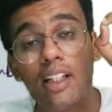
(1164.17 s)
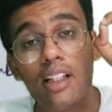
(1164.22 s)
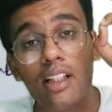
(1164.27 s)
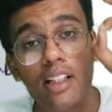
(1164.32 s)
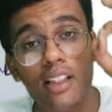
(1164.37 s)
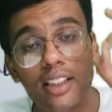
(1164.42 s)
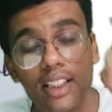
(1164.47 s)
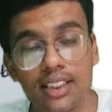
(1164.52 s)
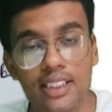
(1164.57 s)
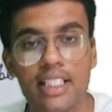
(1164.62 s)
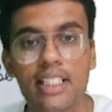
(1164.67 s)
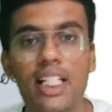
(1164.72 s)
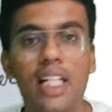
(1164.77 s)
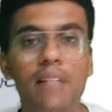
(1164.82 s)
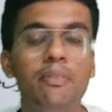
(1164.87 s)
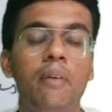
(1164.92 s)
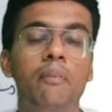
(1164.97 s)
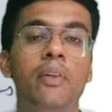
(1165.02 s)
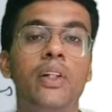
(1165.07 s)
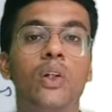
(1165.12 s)
the general
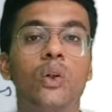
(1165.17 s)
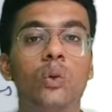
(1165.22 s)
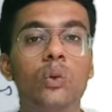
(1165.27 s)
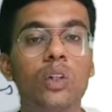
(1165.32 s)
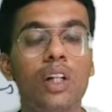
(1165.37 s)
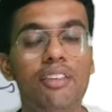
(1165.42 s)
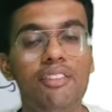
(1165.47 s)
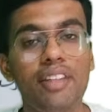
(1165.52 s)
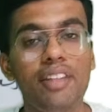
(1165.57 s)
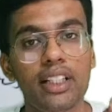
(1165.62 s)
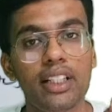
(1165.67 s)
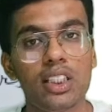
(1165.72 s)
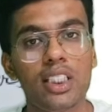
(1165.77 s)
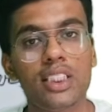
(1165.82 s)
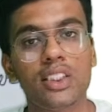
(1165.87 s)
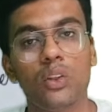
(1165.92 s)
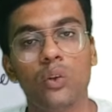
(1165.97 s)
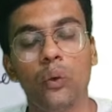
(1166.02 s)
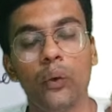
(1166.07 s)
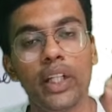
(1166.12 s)
public, whoever is
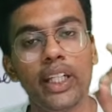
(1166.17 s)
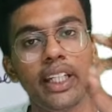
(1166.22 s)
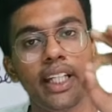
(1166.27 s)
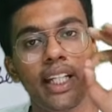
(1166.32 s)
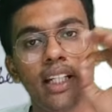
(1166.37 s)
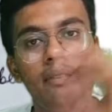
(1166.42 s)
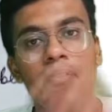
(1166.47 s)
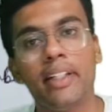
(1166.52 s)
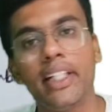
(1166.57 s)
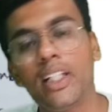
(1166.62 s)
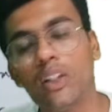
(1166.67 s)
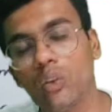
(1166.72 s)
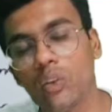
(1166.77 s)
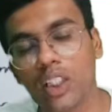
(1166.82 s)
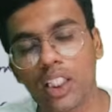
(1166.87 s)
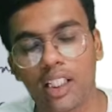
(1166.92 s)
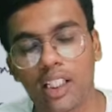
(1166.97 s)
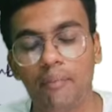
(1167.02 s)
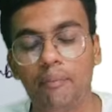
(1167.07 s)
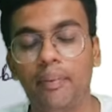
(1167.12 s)
owing any money to the
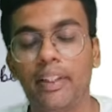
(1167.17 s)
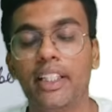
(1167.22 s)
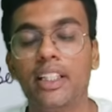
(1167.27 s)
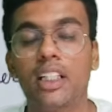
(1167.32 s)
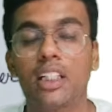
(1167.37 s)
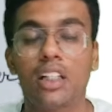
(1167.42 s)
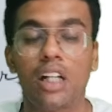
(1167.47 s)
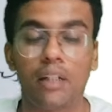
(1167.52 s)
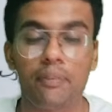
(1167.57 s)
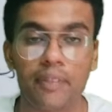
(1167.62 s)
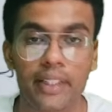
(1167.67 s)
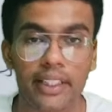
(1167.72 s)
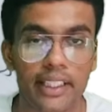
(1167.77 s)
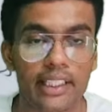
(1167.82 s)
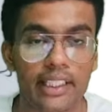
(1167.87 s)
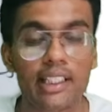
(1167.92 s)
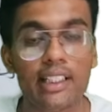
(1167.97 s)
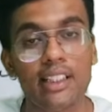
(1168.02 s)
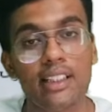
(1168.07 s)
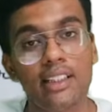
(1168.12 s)
company, the corporate
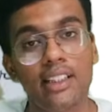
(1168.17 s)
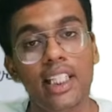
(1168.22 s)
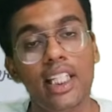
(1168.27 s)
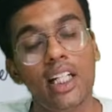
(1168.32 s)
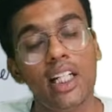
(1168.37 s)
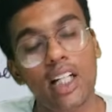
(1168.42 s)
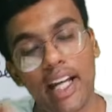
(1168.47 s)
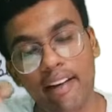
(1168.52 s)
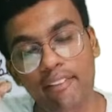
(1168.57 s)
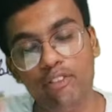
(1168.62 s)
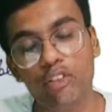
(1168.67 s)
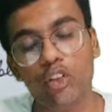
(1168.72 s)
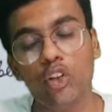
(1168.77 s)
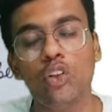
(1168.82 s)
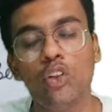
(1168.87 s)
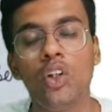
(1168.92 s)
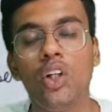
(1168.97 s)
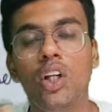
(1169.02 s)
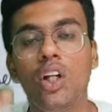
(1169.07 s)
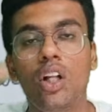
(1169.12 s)
debtor, they have
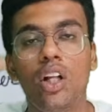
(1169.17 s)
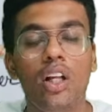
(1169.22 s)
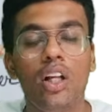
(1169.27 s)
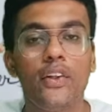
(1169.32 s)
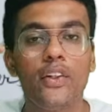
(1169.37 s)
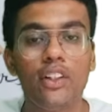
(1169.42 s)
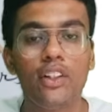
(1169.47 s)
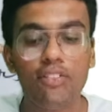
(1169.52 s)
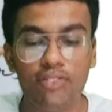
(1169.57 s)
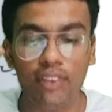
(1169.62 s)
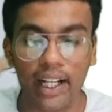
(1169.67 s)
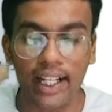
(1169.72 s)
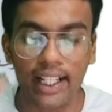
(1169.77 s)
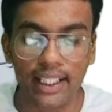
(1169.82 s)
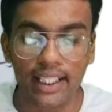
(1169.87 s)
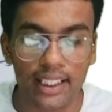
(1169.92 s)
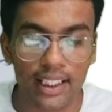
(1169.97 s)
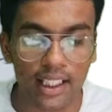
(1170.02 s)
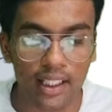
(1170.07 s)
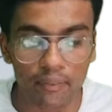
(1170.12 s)
to file
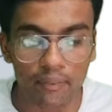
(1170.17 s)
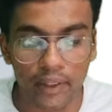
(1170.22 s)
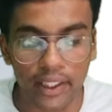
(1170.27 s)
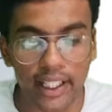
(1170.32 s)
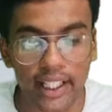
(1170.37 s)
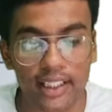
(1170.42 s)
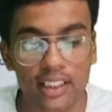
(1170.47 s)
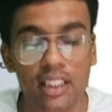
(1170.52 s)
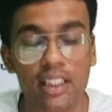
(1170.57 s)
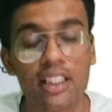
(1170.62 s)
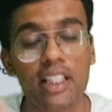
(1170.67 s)
the application.